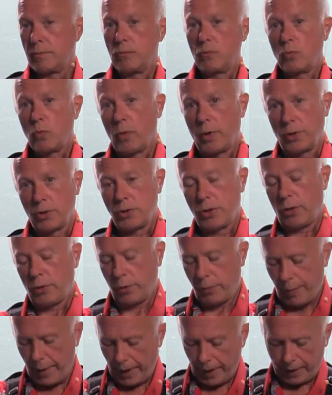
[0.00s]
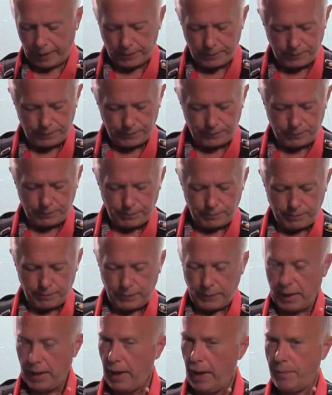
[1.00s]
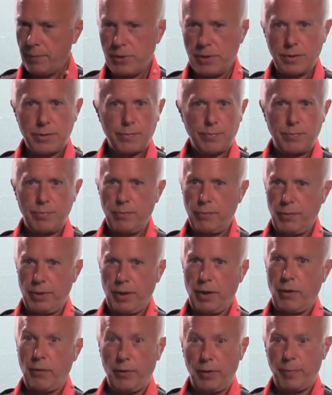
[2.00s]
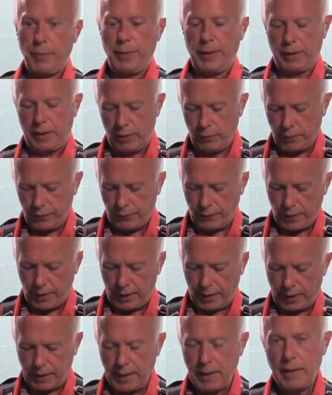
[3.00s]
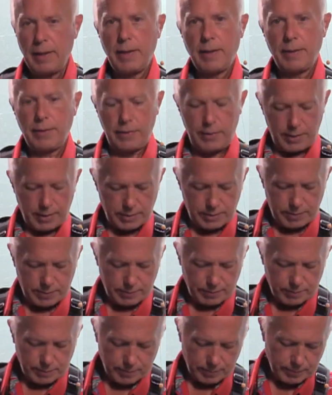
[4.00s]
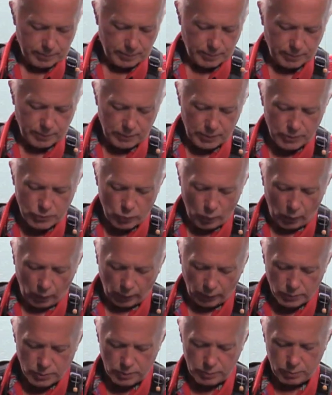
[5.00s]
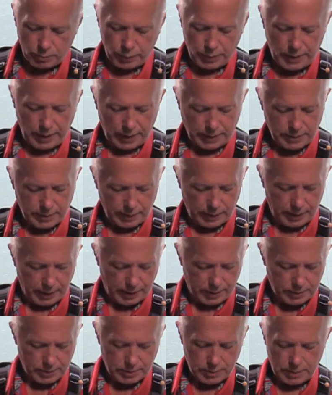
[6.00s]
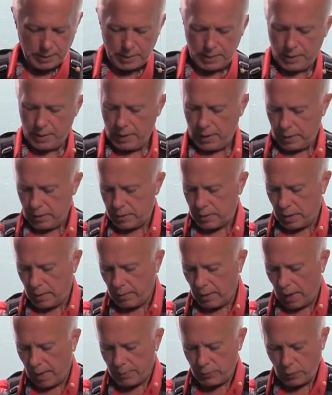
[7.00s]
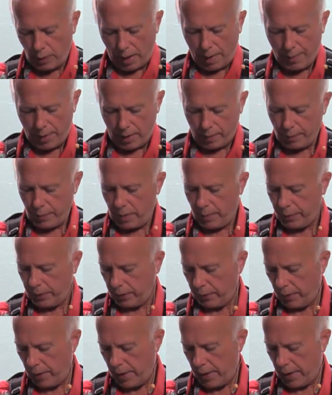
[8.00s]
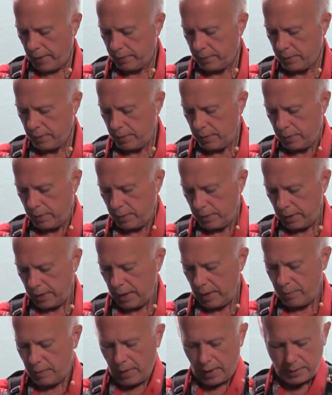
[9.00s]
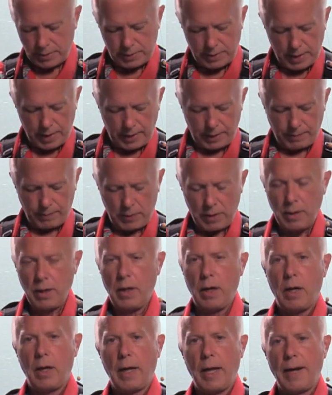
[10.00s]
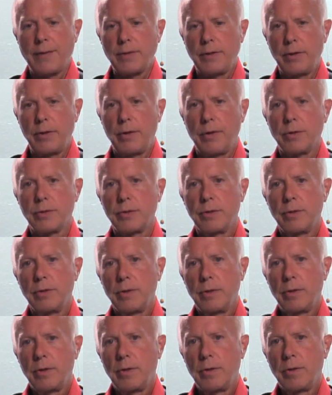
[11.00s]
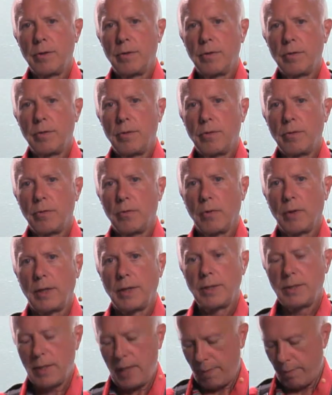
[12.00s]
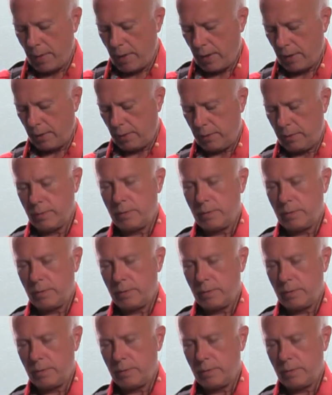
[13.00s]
on a shoulder pack. I'm just, you know, real picky and real funny. This works, protects the lens. And sometimes when I'm out bumping around to keep that steady, all I have to do is release that buckle,